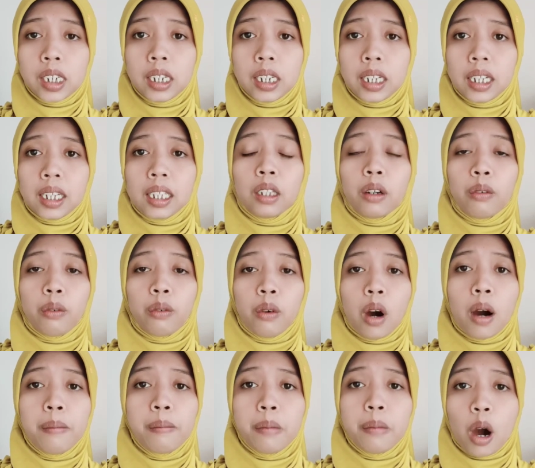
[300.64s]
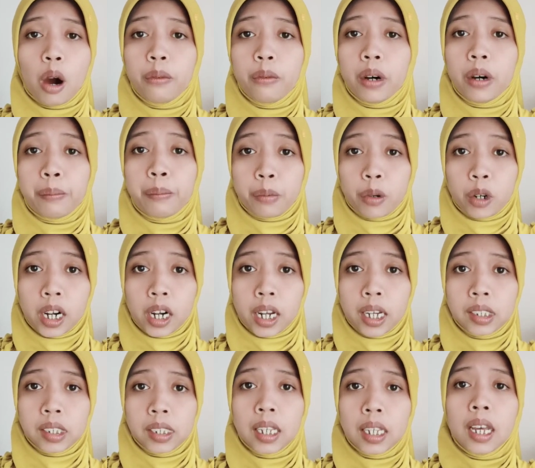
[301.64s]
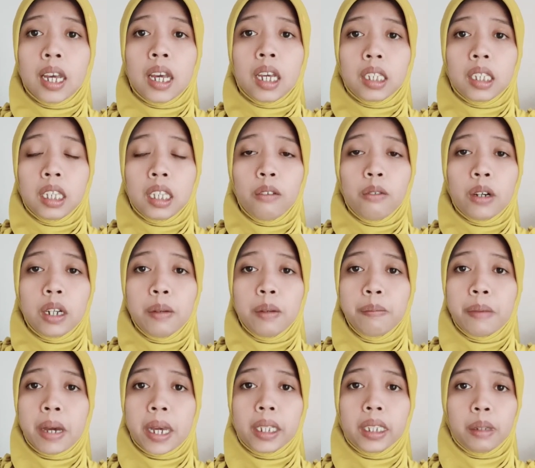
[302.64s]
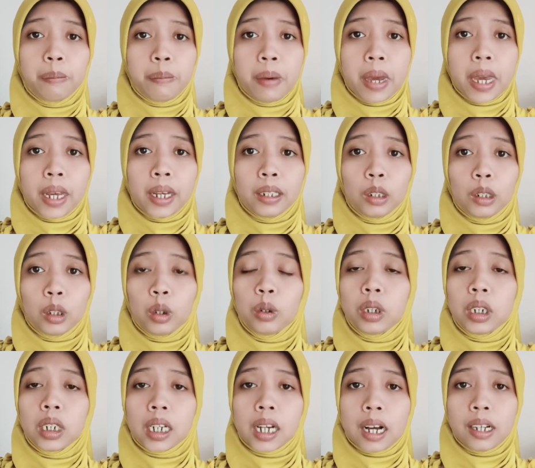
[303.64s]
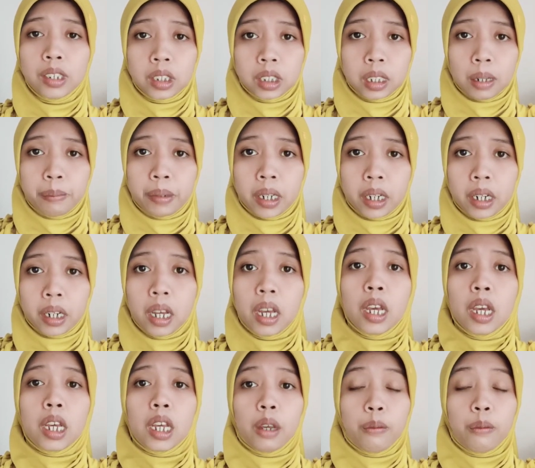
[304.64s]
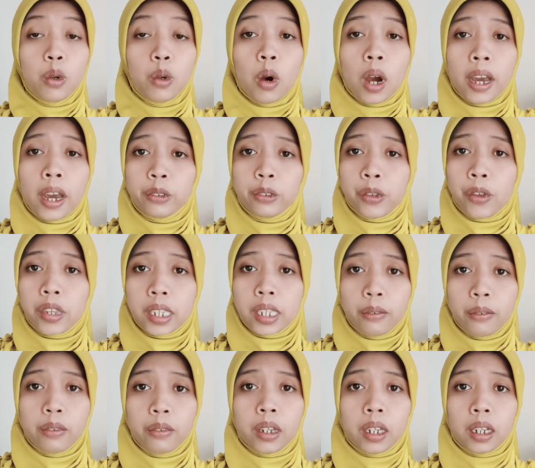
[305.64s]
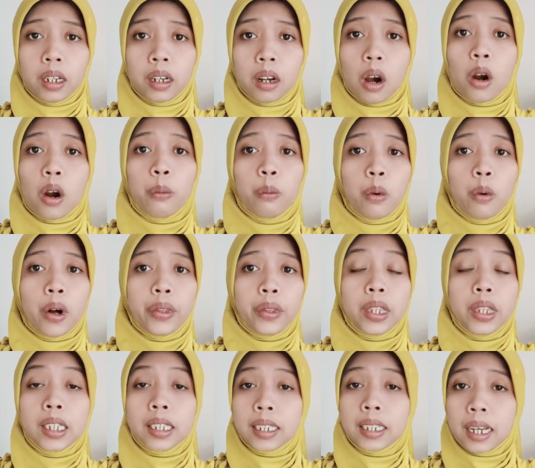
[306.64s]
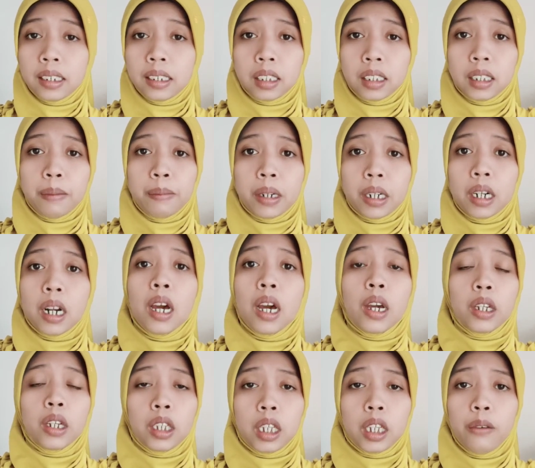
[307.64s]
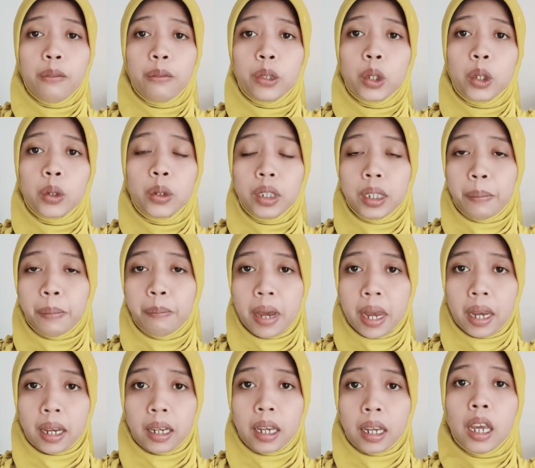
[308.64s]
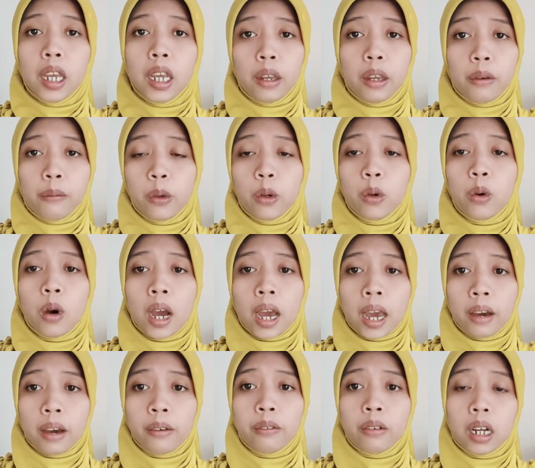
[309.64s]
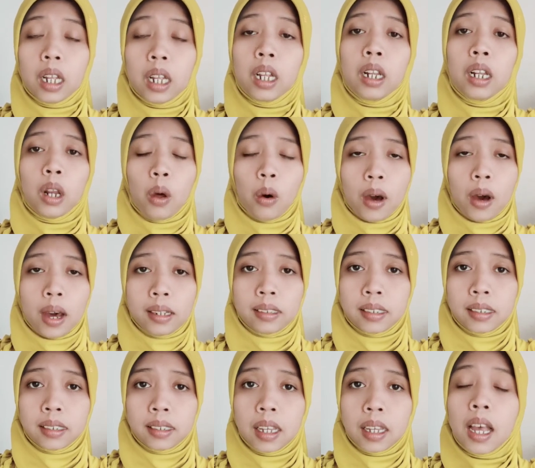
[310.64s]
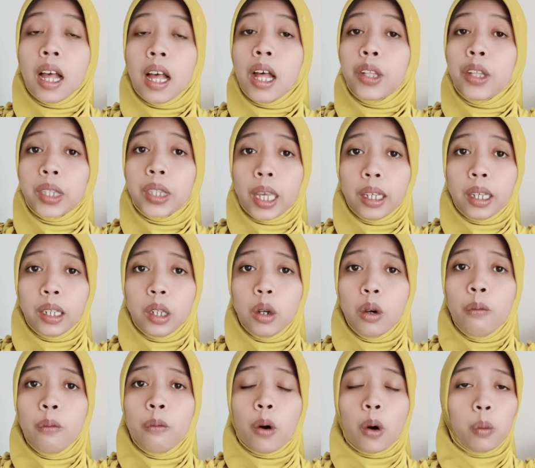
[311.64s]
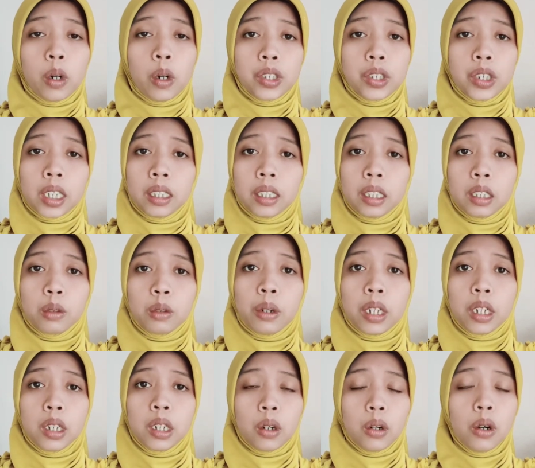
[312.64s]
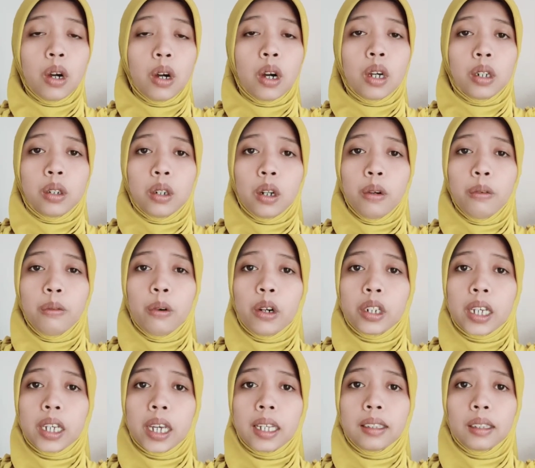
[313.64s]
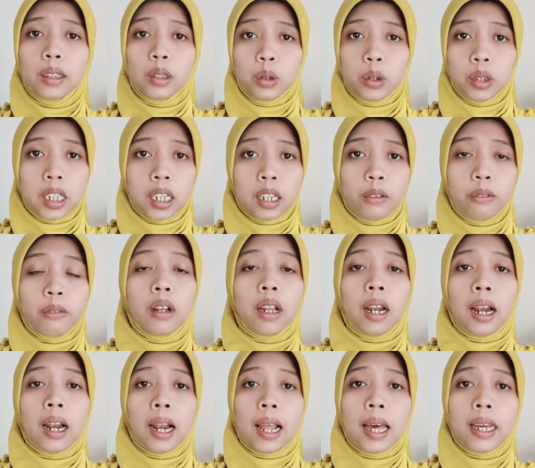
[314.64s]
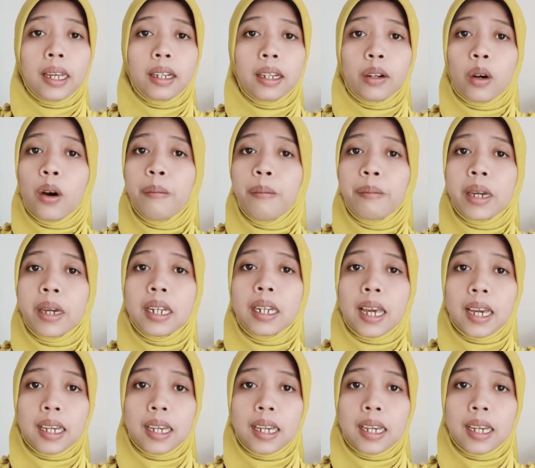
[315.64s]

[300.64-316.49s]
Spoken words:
in the form of a price given by the bank to the customer if you have saving, or what the customer give to the bank if you have a loans. Thank you for watching this video. Don't forget to give like, comment and